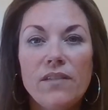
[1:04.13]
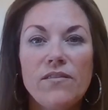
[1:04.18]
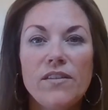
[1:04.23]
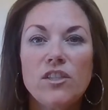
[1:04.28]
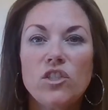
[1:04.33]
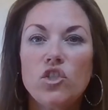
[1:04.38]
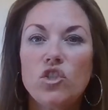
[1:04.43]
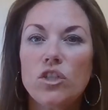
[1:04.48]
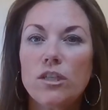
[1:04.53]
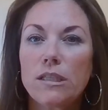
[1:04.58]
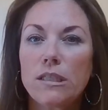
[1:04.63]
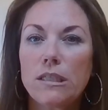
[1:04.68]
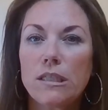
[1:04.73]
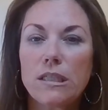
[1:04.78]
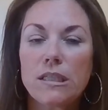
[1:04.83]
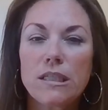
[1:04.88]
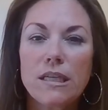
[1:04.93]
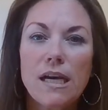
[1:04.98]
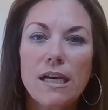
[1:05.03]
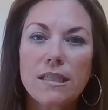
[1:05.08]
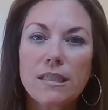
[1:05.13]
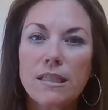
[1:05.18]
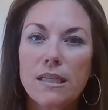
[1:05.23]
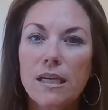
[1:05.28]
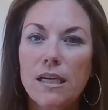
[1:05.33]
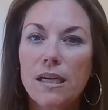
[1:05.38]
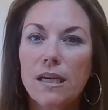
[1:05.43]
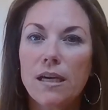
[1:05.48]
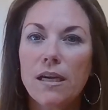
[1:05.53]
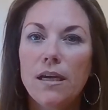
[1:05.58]
if it's just
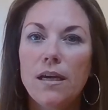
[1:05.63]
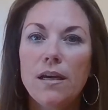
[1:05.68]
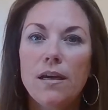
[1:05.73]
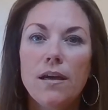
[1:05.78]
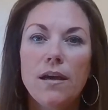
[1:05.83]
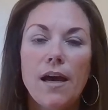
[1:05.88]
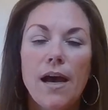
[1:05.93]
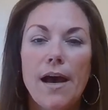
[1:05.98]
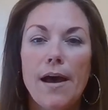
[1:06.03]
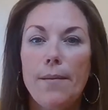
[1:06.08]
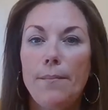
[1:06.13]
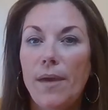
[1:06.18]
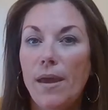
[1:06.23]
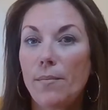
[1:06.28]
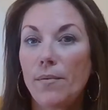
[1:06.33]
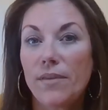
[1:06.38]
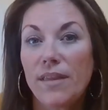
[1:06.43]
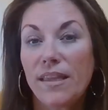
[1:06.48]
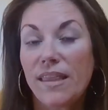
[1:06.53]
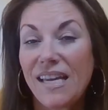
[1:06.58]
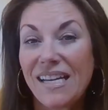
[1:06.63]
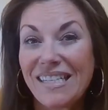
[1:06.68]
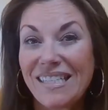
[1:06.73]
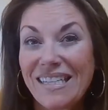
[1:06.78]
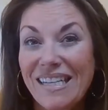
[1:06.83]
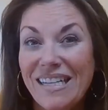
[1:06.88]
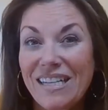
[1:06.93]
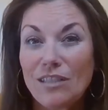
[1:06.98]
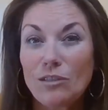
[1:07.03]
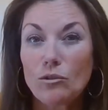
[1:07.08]
discussing paper that they
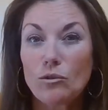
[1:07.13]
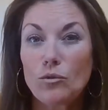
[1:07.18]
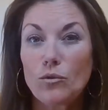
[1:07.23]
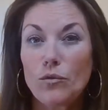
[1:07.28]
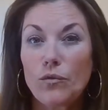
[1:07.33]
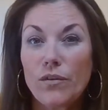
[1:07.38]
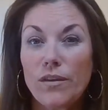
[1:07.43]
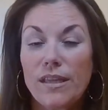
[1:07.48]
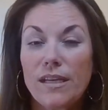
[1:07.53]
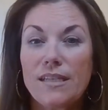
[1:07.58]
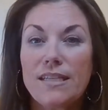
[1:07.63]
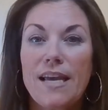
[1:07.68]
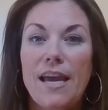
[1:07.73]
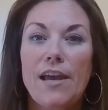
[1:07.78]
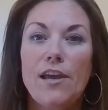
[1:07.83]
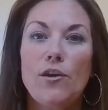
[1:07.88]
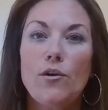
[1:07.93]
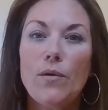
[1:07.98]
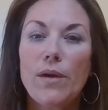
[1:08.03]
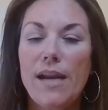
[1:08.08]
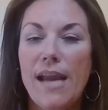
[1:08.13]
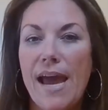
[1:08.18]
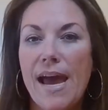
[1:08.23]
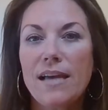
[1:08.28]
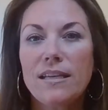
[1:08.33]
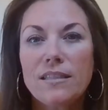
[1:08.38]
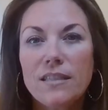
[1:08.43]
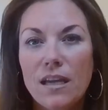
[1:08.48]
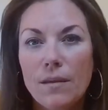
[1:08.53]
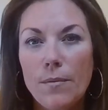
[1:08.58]
did at school for the day, you can
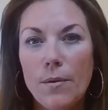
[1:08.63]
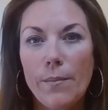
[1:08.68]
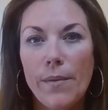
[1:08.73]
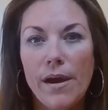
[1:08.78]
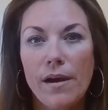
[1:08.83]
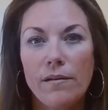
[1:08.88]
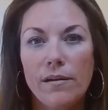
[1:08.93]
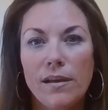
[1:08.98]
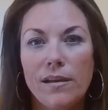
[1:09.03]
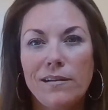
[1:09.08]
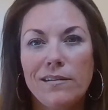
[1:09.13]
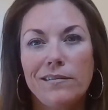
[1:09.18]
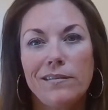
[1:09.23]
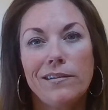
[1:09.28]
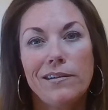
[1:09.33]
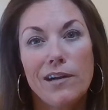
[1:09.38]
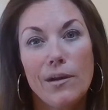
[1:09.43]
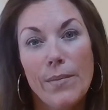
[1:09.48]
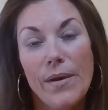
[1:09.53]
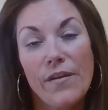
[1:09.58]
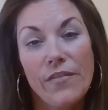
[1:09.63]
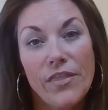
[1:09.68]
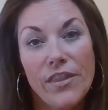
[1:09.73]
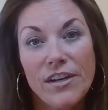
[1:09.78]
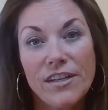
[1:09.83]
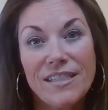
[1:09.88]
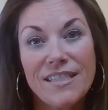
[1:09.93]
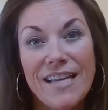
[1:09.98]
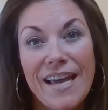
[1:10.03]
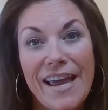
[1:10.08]
ask them about it, learn about
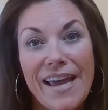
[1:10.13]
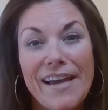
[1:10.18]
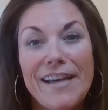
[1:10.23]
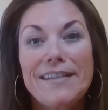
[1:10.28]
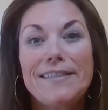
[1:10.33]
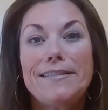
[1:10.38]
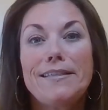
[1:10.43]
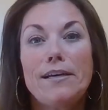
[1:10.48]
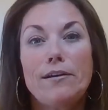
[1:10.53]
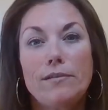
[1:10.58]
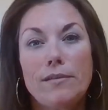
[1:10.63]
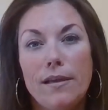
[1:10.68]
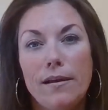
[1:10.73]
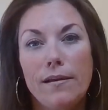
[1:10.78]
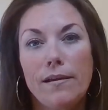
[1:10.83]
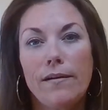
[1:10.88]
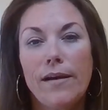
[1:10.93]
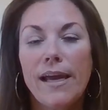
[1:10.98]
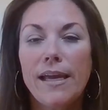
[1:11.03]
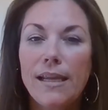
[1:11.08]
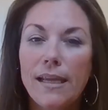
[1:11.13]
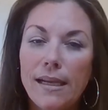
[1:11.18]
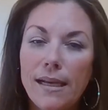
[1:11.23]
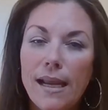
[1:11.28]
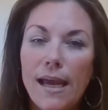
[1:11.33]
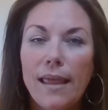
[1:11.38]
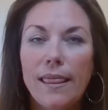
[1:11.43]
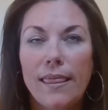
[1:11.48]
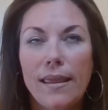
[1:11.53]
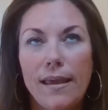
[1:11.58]
their day, because they'll tell you, I did
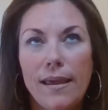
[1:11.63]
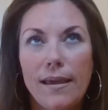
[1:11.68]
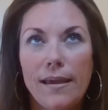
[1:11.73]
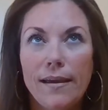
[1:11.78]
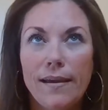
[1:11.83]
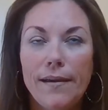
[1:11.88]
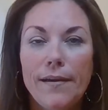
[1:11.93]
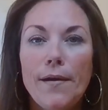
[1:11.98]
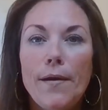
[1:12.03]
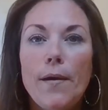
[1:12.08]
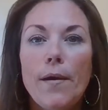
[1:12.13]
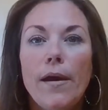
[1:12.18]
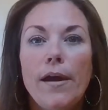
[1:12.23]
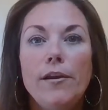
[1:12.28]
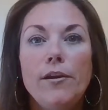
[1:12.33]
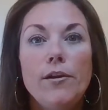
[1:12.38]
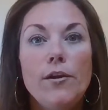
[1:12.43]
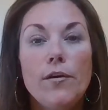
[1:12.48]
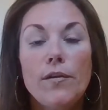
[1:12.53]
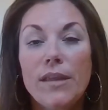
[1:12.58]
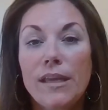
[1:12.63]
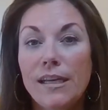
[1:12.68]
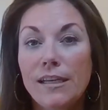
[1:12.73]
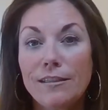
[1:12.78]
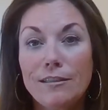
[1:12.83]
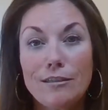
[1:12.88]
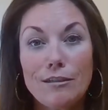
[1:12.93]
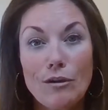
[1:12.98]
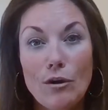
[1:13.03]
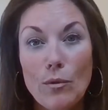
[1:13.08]
nothing. And you know, they
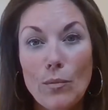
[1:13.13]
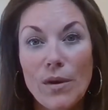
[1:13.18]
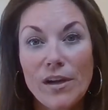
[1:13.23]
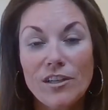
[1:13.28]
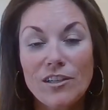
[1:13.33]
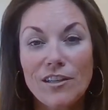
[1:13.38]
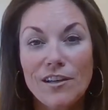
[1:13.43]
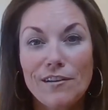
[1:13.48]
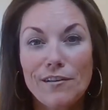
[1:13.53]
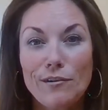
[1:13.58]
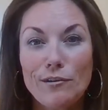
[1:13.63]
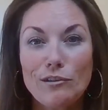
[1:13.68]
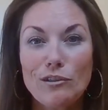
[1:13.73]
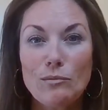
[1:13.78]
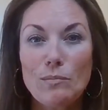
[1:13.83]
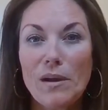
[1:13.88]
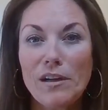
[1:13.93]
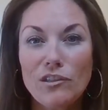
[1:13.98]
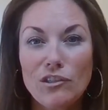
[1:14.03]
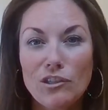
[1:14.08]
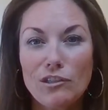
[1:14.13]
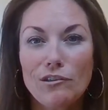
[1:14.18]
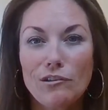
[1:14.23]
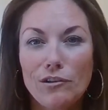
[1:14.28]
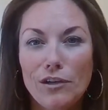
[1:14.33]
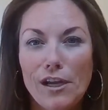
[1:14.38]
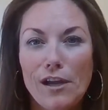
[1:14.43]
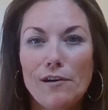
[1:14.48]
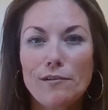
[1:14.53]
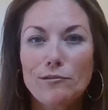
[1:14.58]
did so much. They're little sponges
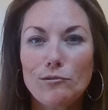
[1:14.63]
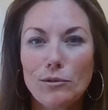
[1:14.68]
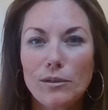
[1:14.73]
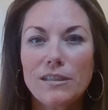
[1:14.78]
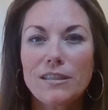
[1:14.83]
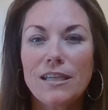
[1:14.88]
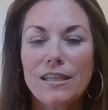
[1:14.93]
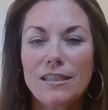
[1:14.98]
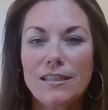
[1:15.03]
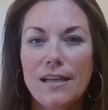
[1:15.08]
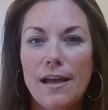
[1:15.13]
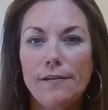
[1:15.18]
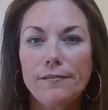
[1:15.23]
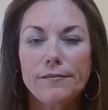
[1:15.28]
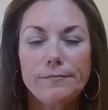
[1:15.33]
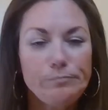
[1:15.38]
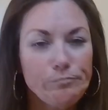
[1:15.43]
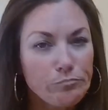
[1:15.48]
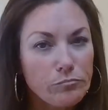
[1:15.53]
learning all sorts of stuff.